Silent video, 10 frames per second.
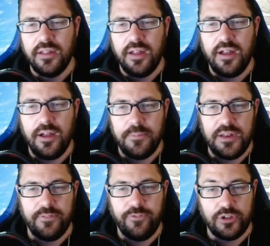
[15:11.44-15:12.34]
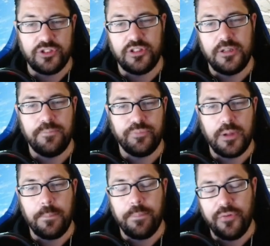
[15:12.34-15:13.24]
Um, and unfortunately,
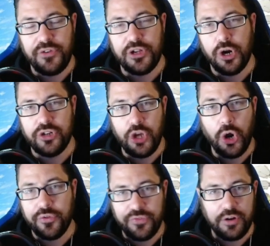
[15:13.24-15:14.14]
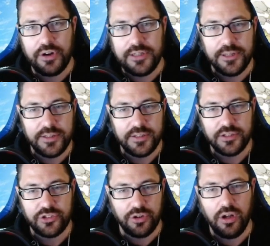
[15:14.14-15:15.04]
perfect guards are very
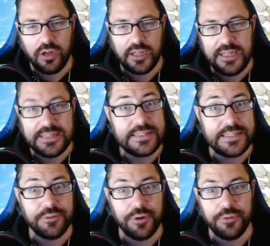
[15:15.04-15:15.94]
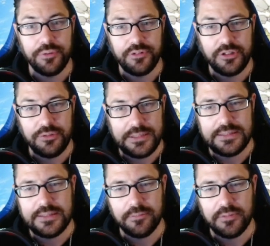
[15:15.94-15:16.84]
strong in zero you
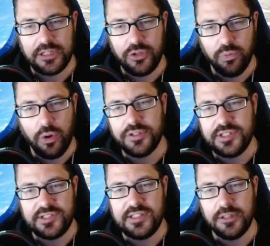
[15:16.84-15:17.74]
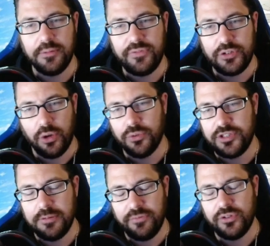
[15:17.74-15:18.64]
need them. Like you want to see them. If you don't see
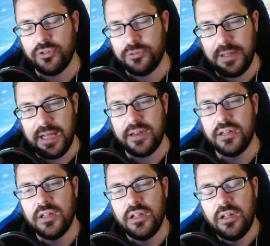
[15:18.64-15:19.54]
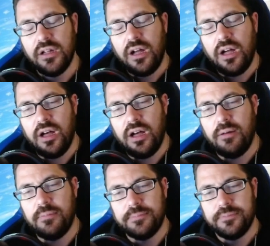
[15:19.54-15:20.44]
them, it feels bad.
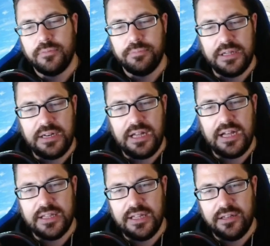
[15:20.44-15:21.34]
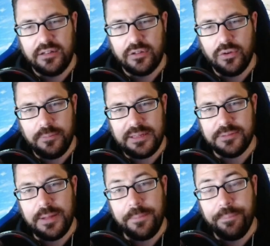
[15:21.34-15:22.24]
Um, but again, going back to
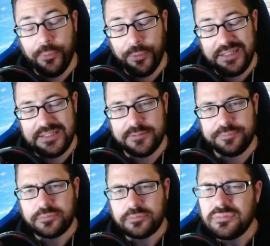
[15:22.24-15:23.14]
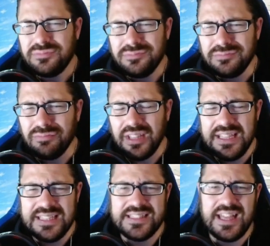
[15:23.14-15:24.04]
my point,
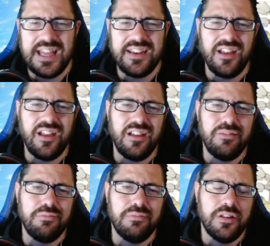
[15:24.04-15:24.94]
is that um,